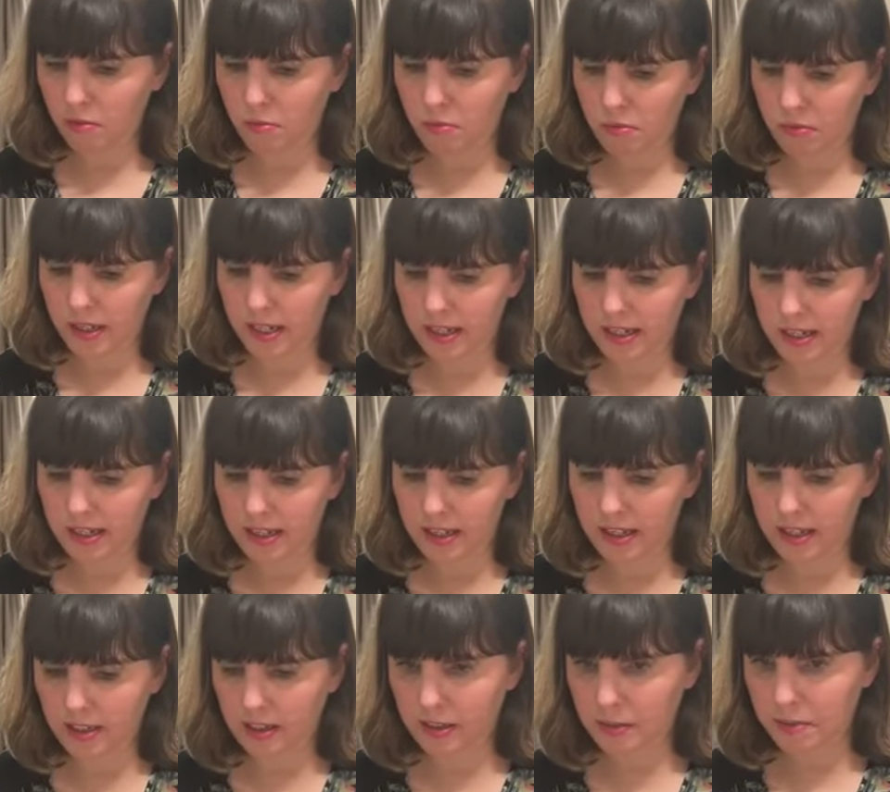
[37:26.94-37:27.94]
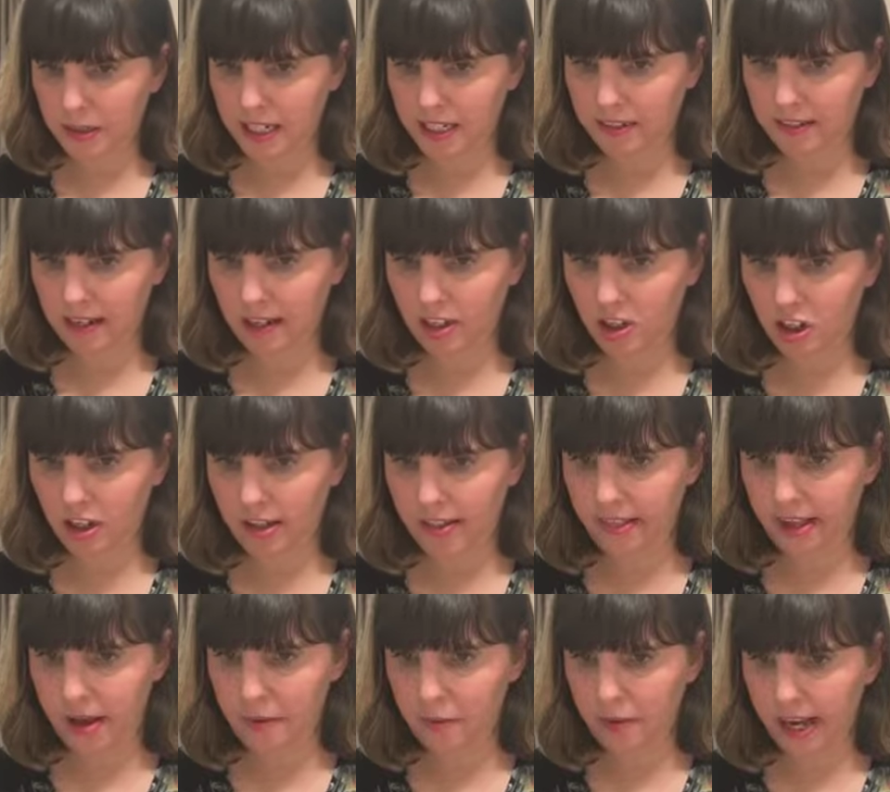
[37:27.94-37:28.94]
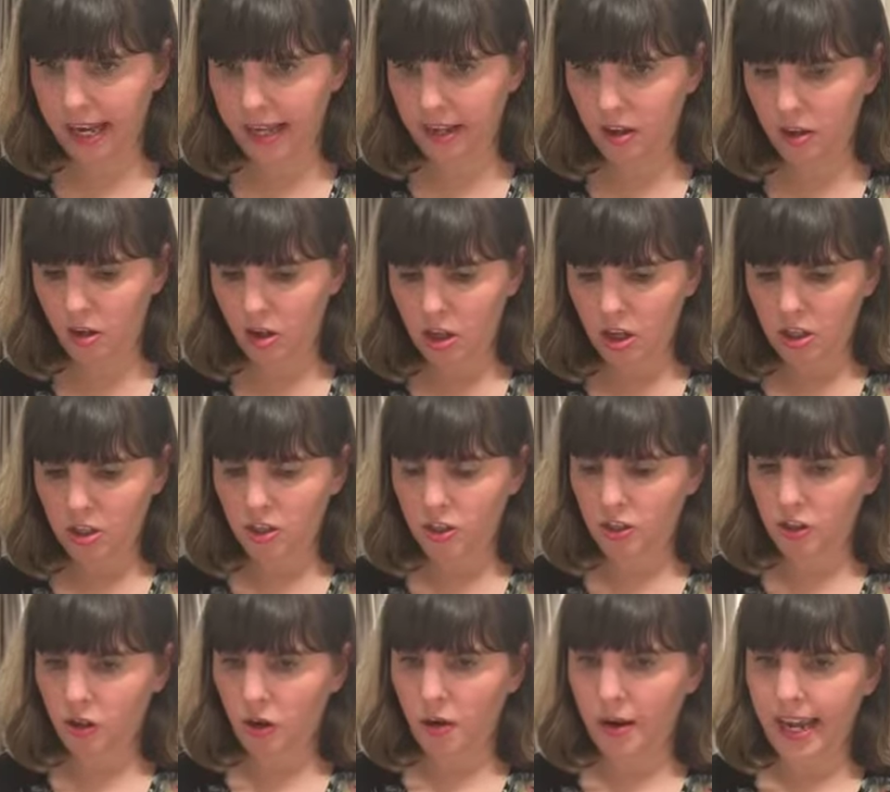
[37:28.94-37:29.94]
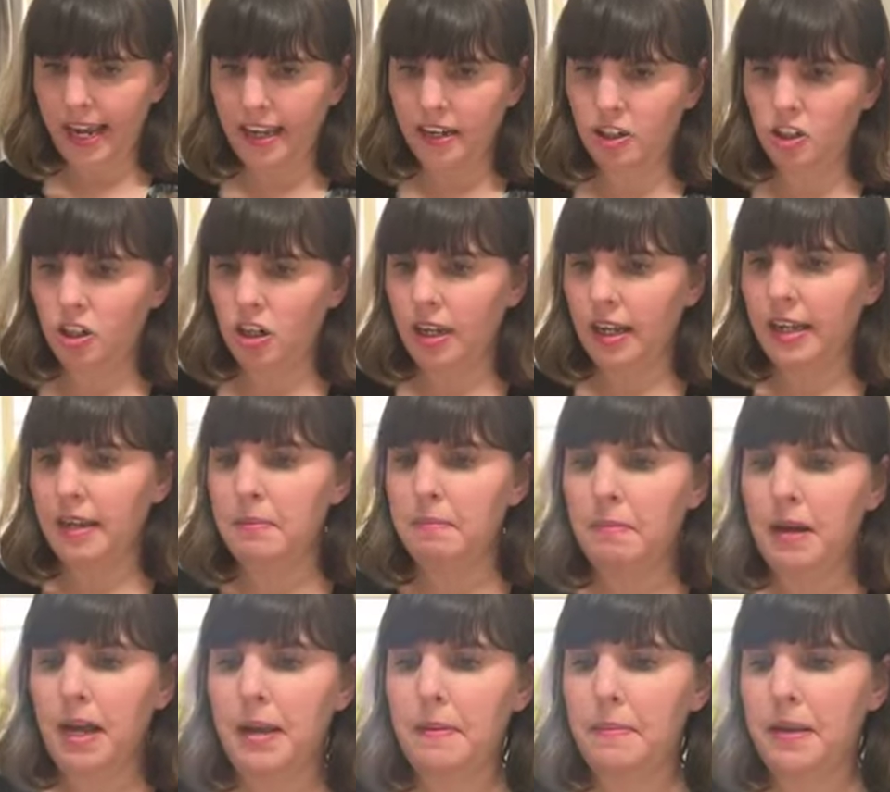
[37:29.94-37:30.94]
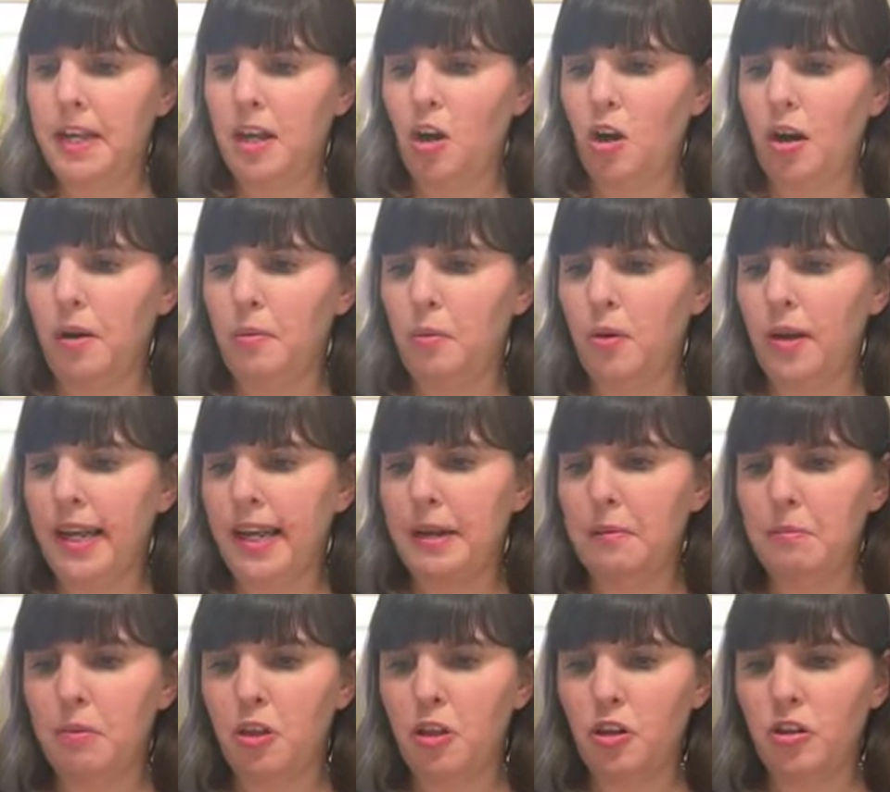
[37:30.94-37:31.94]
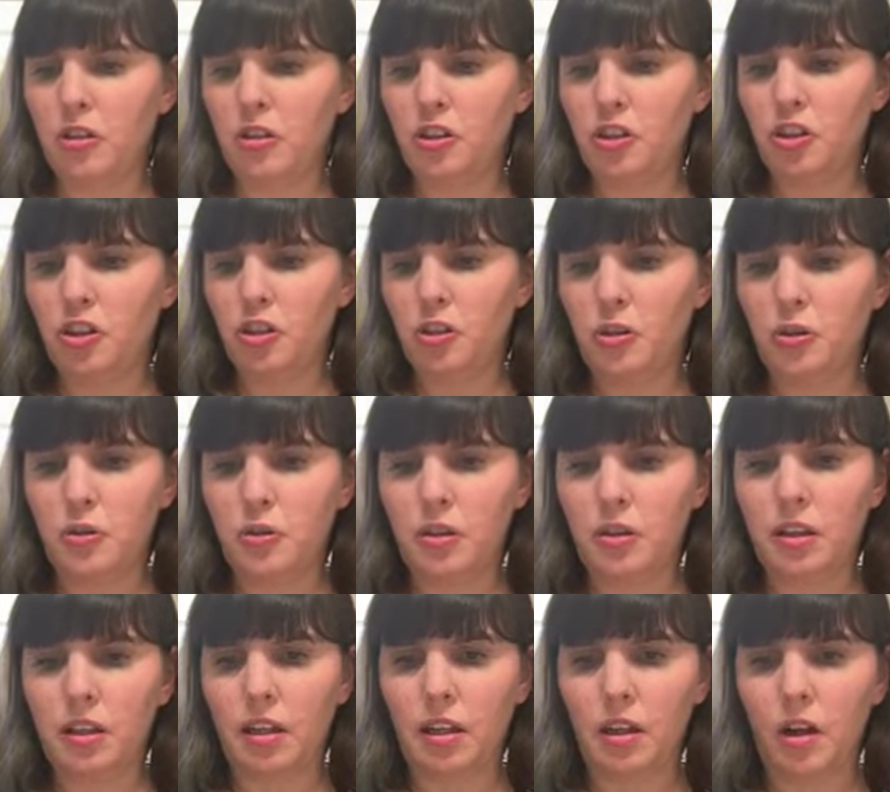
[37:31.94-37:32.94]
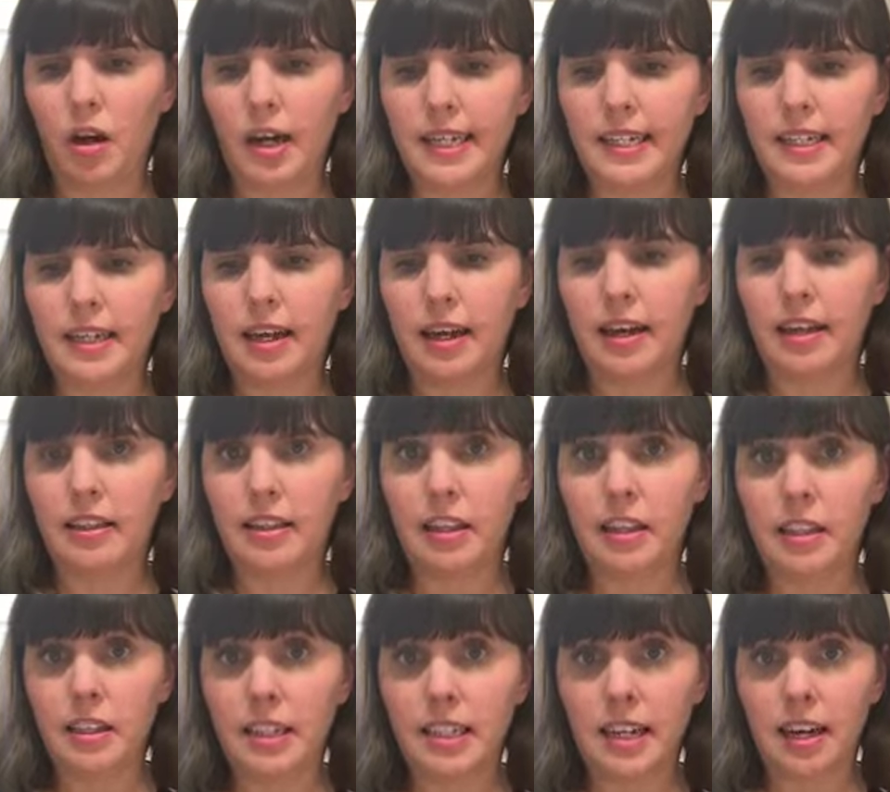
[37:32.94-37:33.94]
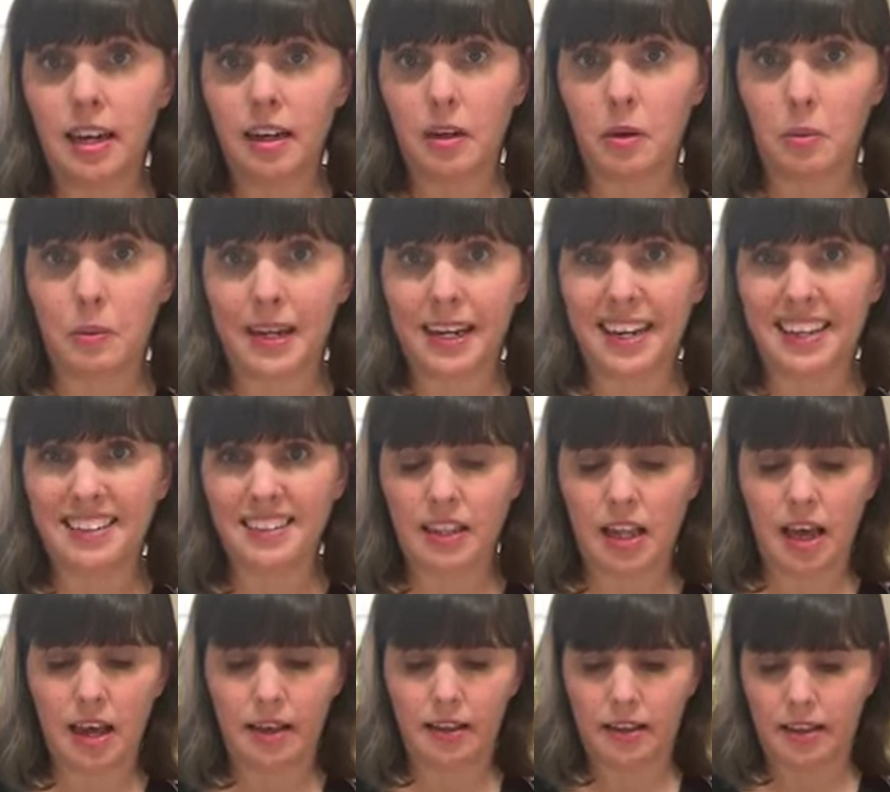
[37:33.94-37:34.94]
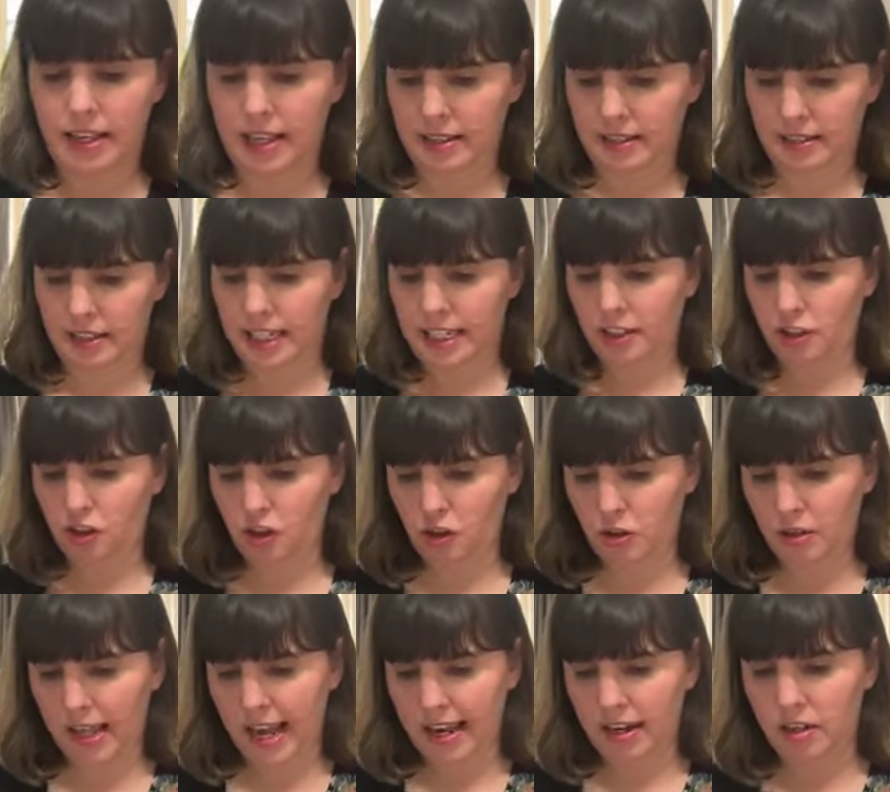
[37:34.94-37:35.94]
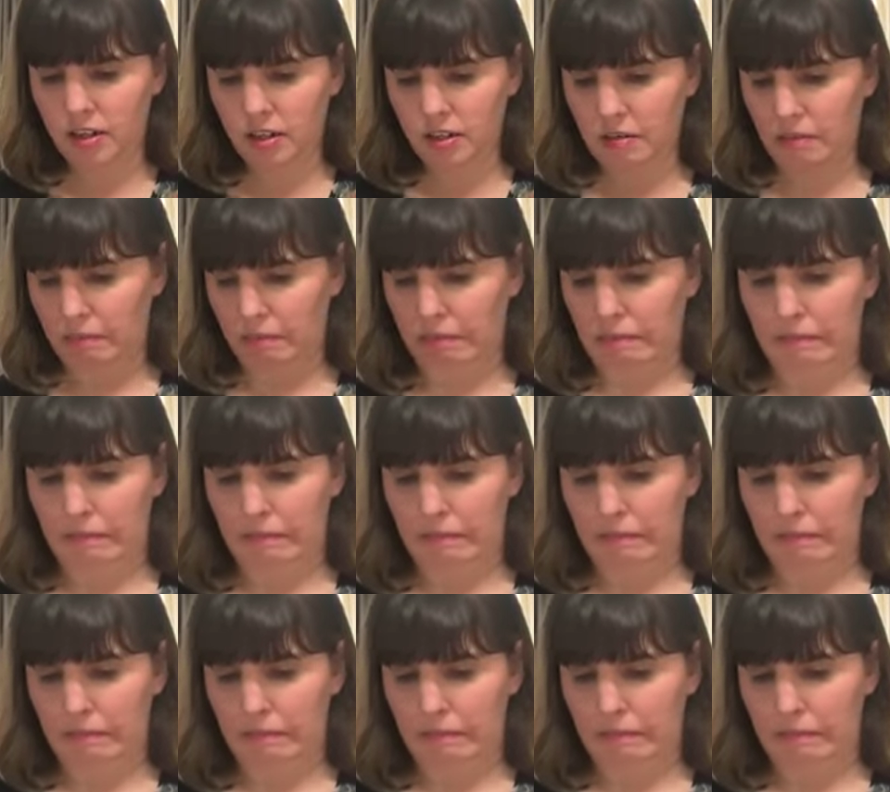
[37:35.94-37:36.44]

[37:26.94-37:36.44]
Oh, now this one is actually that way. So actually, maybe I will keep those 2, the lighter, and then the darker one has that. Yes, let's do that.